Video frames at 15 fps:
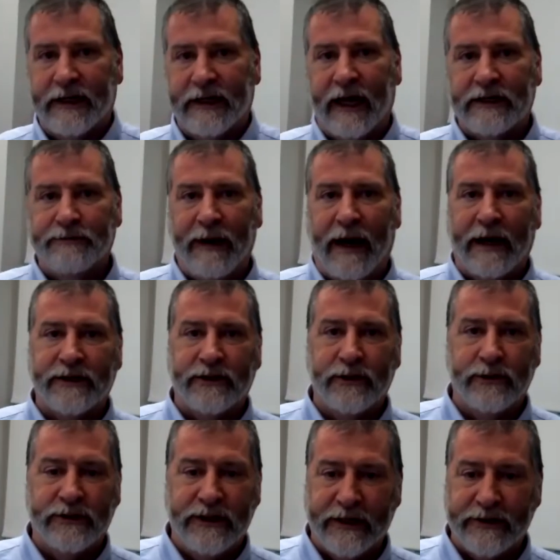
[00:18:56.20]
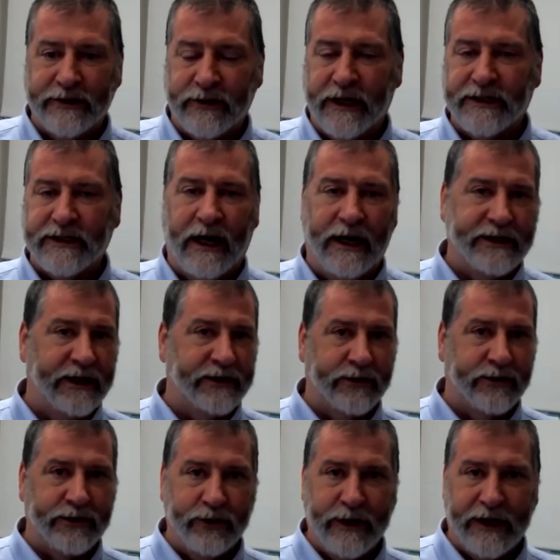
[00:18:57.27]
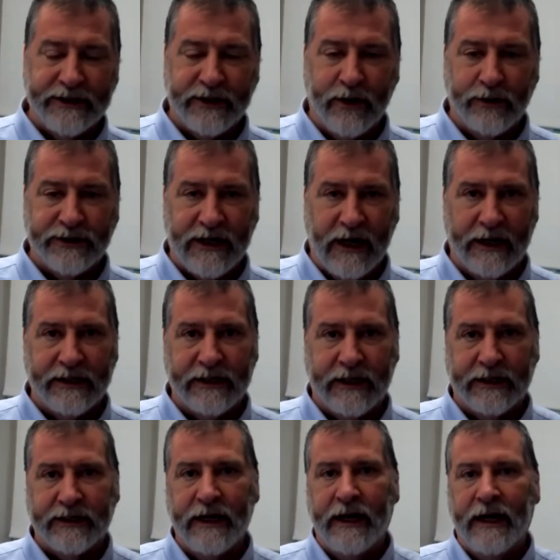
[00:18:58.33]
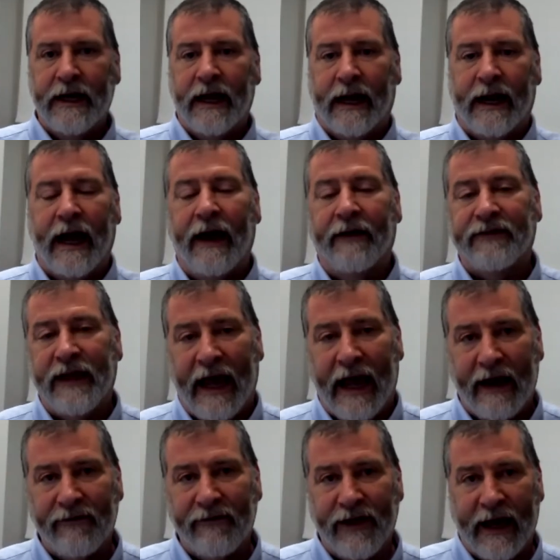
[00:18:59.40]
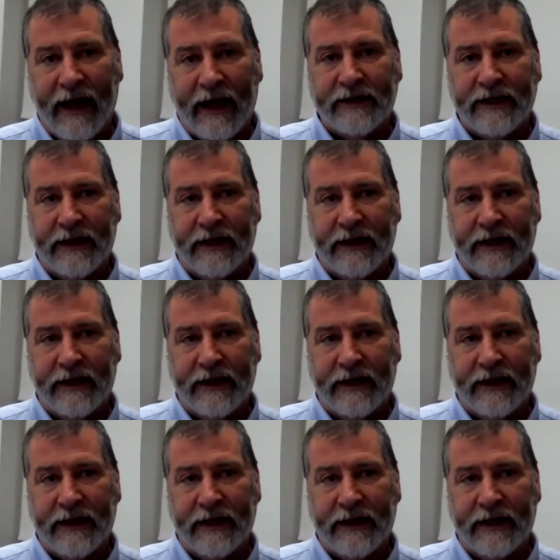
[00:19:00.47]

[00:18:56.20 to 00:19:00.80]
connects back to yesterday's content or two days ago's content, and I have to have that